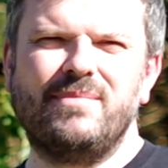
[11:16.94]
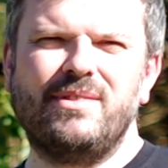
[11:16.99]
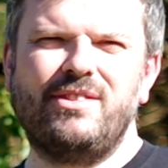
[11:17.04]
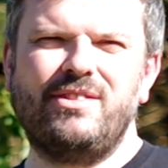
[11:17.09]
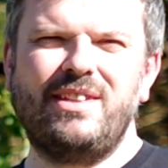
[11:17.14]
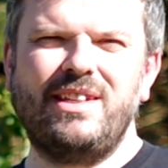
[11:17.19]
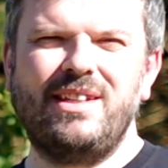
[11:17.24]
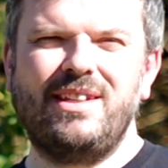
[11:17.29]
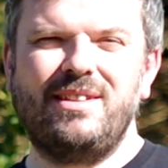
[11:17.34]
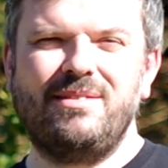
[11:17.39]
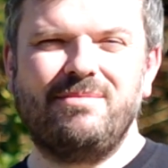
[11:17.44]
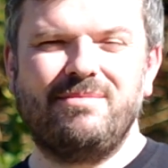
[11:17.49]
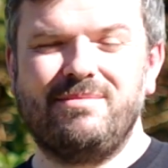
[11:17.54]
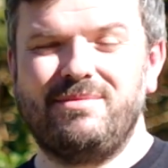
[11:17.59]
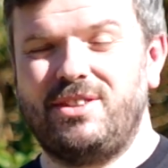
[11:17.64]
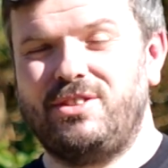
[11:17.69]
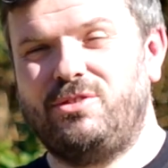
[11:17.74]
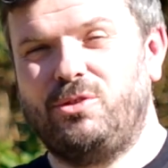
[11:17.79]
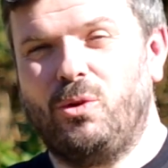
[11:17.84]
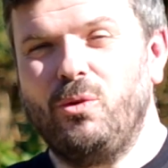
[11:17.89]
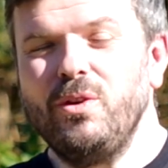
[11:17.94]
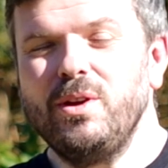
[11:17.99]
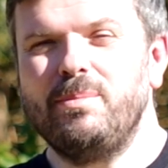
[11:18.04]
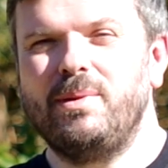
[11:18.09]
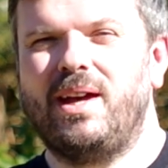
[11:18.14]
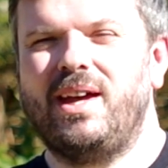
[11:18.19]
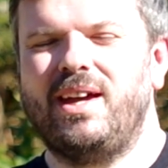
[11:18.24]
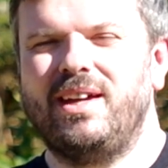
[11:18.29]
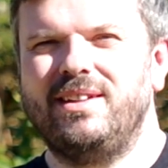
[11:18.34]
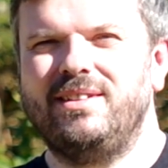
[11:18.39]
seeing the story
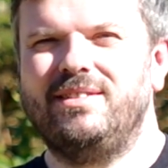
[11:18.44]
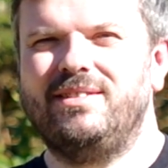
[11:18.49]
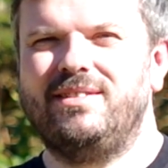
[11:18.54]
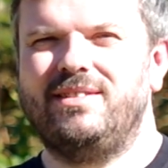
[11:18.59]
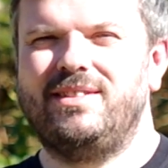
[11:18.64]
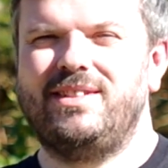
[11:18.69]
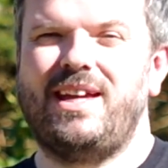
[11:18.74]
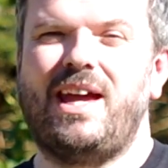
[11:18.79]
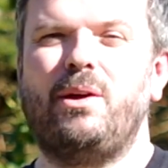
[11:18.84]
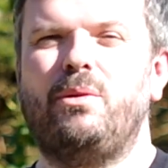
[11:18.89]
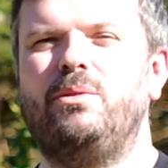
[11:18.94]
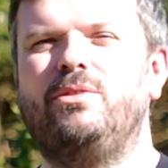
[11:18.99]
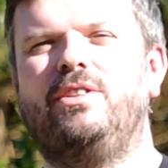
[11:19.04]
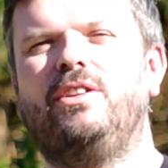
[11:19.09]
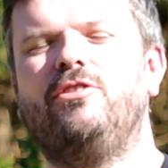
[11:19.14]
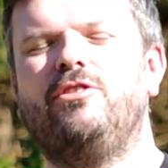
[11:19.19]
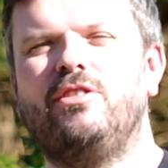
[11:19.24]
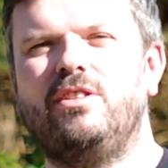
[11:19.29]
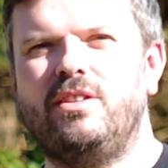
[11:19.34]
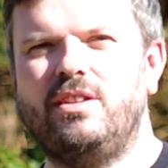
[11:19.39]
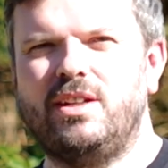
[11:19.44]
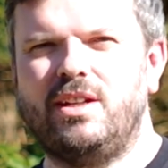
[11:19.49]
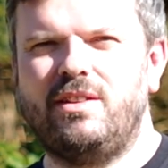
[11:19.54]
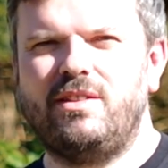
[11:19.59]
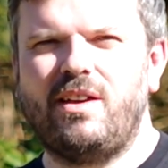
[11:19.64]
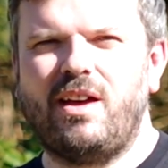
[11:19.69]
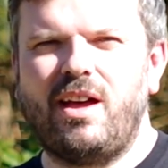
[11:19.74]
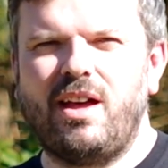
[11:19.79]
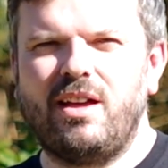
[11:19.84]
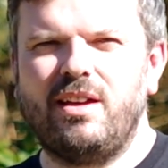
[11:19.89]
behind the acquisition of the
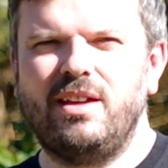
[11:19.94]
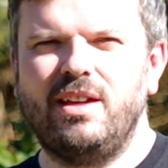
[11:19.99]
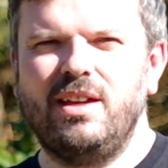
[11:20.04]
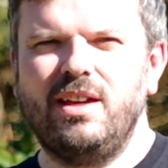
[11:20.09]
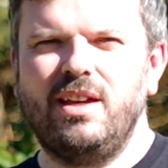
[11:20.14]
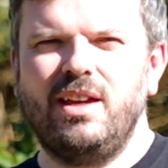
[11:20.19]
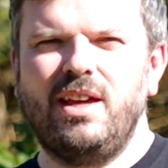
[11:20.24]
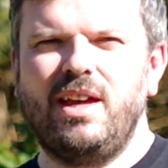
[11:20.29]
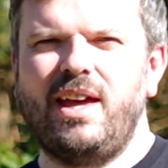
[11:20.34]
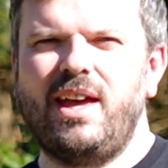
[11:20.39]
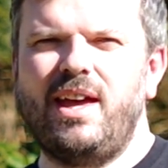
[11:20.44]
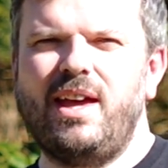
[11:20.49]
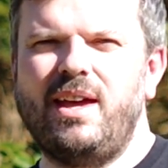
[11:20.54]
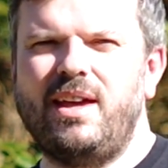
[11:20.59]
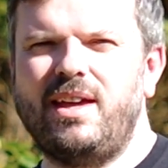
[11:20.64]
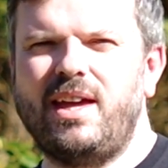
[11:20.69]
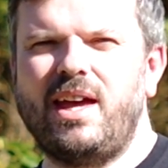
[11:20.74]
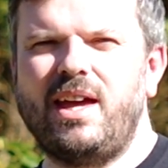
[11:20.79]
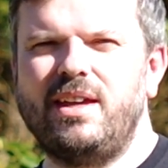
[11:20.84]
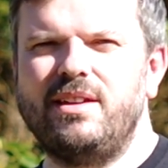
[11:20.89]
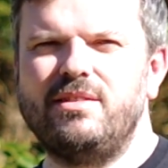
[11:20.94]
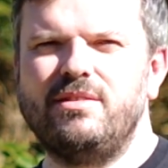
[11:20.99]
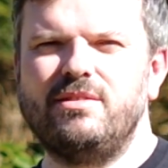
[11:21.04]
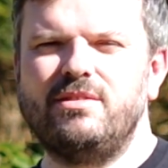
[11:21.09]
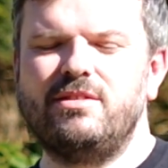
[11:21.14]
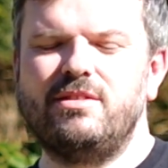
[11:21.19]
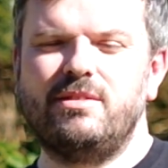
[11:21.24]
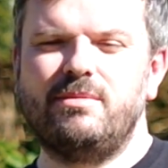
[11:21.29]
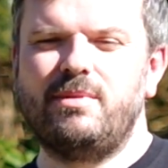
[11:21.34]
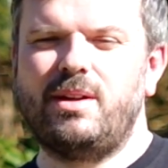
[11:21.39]
guitar,
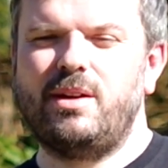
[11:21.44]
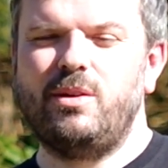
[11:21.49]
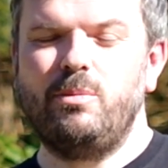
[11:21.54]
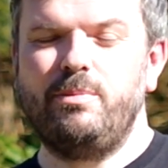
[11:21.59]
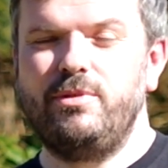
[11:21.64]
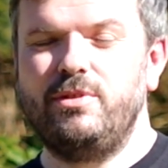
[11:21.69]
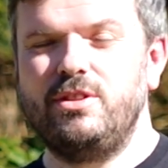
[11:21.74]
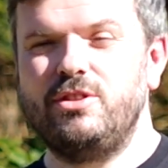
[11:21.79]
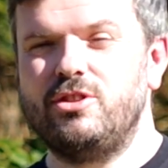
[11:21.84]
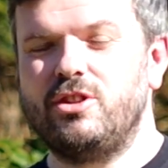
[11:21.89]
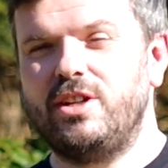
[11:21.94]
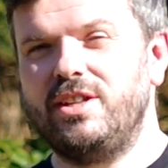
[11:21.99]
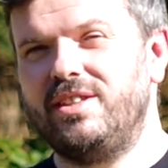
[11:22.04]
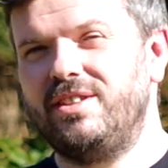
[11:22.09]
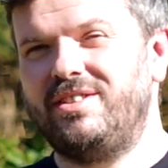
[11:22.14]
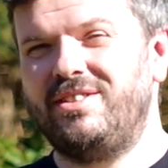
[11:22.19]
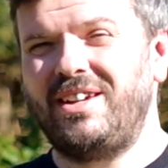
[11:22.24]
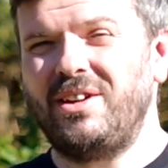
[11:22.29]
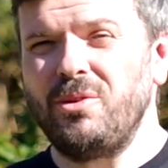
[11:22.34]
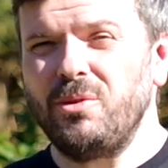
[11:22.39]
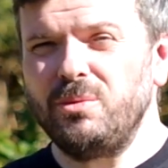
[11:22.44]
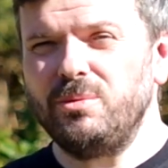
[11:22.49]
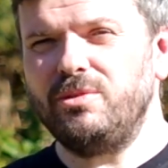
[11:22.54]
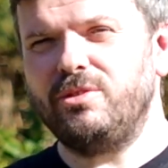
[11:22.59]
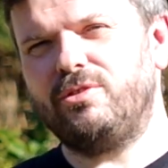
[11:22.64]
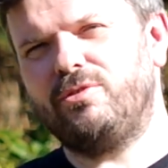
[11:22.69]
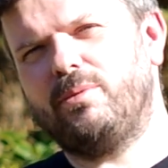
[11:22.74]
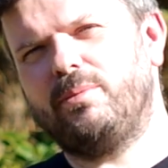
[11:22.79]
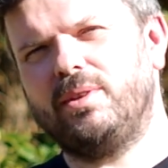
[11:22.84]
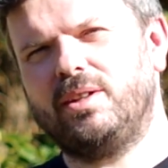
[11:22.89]
and I hope you enjoy the
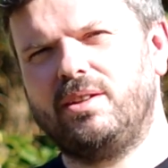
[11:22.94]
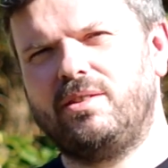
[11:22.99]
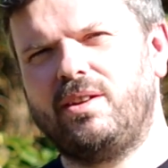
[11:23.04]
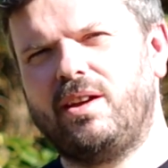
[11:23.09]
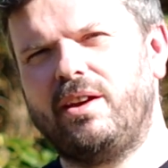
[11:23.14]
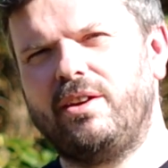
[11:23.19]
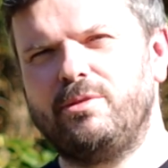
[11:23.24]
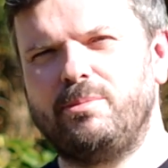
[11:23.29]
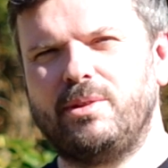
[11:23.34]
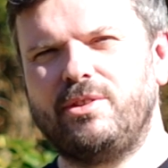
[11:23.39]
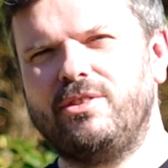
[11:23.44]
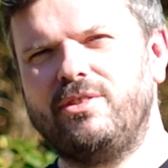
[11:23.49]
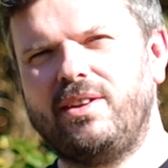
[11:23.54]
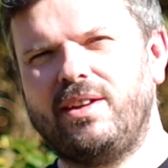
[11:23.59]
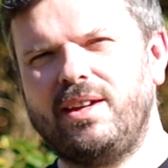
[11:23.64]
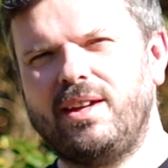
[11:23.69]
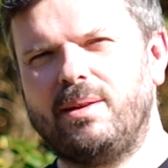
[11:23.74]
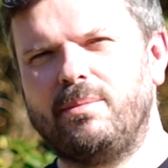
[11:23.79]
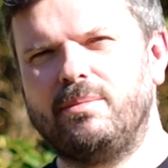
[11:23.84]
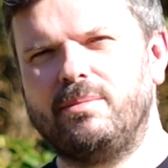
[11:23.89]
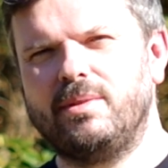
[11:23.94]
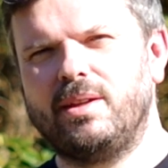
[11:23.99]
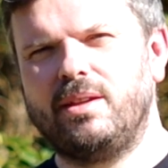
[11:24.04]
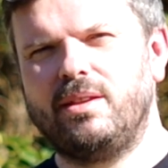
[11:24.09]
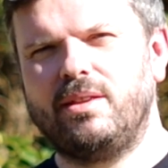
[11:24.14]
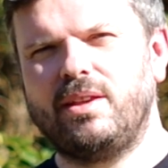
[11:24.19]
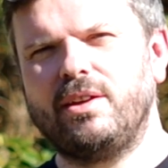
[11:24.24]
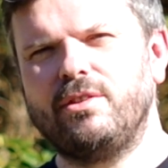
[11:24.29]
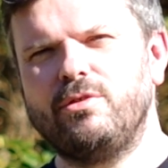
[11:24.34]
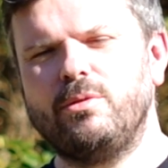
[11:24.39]
tones from the guitar as much as I am.
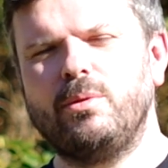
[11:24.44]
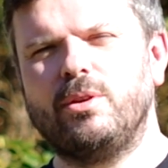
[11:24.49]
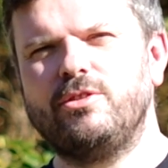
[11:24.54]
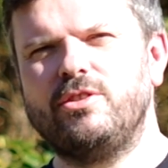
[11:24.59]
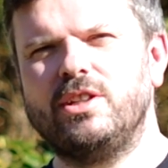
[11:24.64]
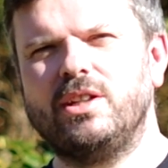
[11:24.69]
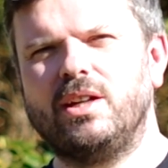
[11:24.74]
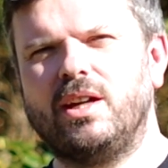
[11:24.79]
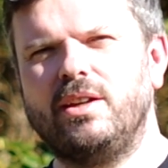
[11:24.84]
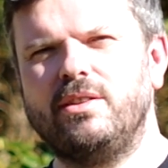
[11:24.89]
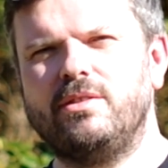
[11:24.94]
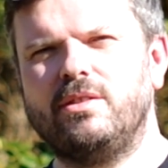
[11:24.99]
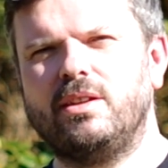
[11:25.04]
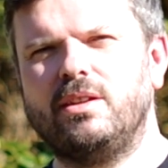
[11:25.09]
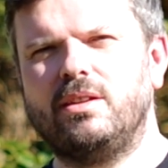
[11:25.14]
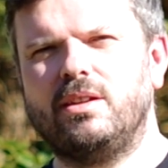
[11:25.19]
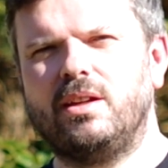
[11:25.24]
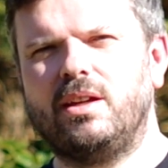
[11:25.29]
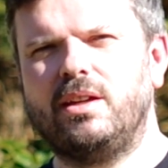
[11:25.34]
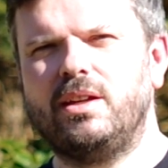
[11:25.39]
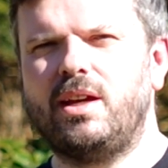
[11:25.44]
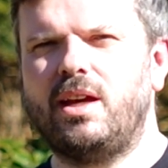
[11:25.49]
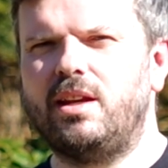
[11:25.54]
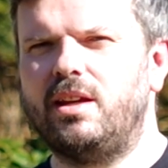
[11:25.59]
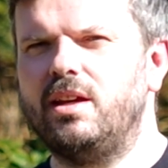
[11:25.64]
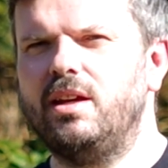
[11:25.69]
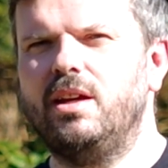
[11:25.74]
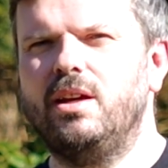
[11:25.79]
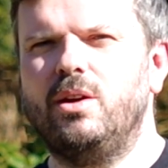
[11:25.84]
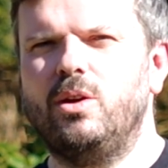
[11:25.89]
And thanks for watching, guys, and
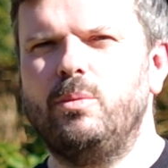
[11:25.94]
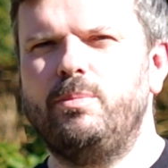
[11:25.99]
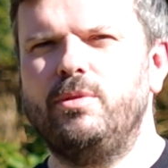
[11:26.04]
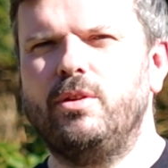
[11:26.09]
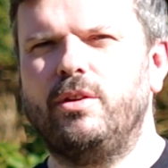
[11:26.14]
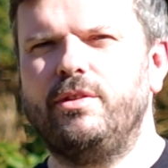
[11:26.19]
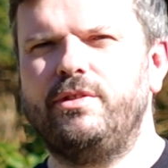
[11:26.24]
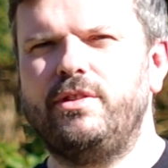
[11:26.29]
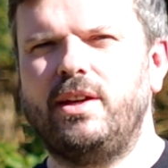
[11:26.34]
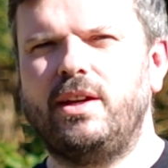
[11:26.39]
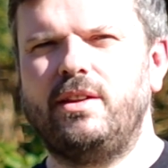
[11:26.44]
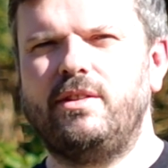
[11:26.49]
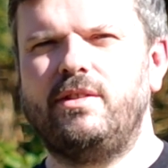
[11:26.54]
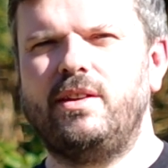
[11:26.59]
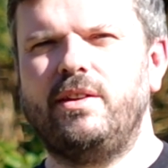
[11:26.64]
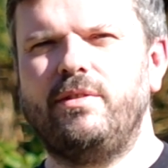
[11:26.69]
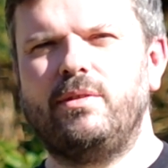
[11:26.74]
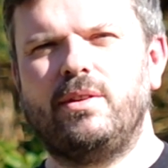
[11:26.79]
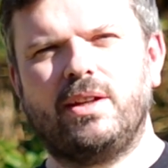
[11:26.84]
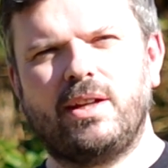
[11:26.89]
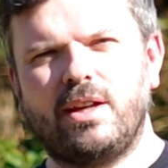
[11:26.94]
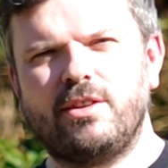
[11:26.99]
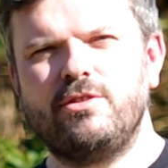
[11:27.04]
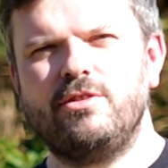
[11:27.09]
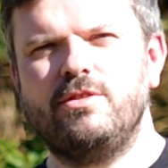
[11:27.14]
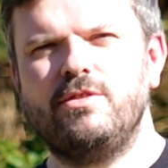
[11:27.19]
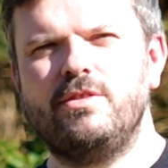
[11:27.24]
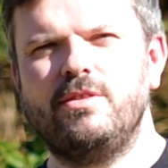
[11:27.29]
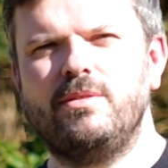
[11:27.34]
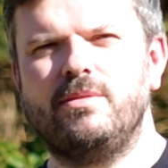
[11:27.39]
again, hope you're all staying safe, and I'll
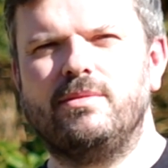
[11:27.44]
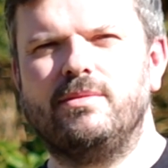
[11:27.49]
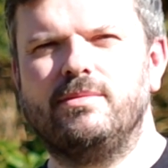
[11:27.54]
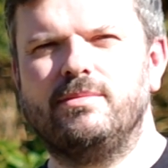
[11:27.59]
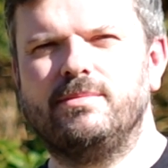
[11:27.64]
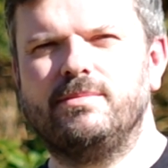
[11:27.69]
catch you soon.